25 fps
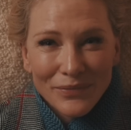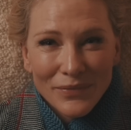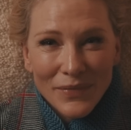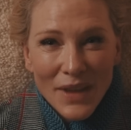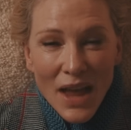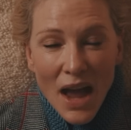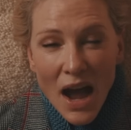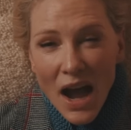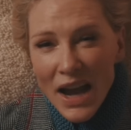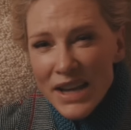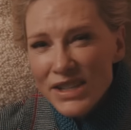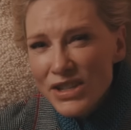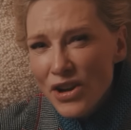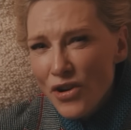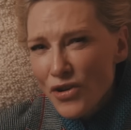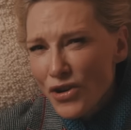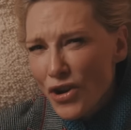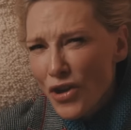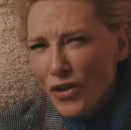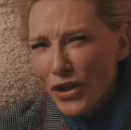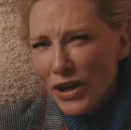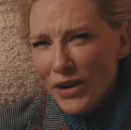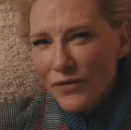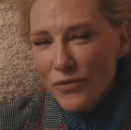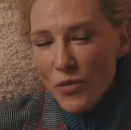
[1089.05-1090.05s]
I don't
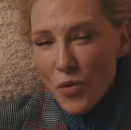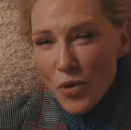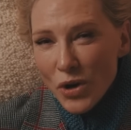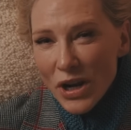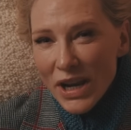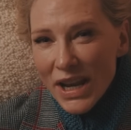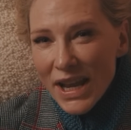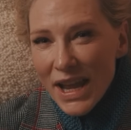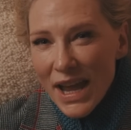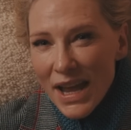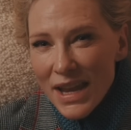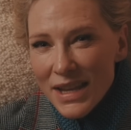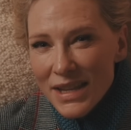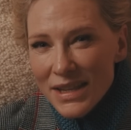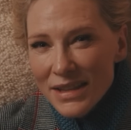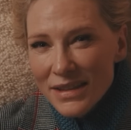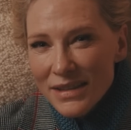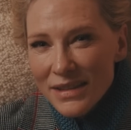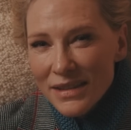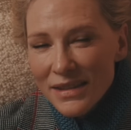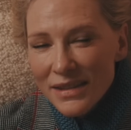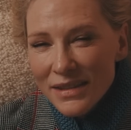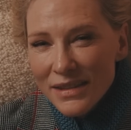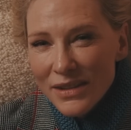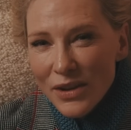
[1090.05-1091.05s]
know that I've worn it again,
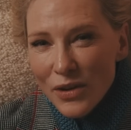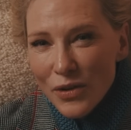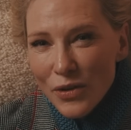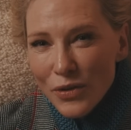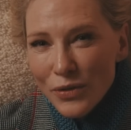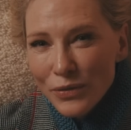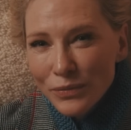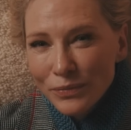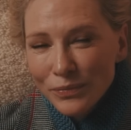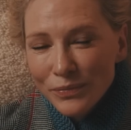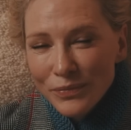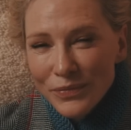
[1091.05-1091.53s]
though.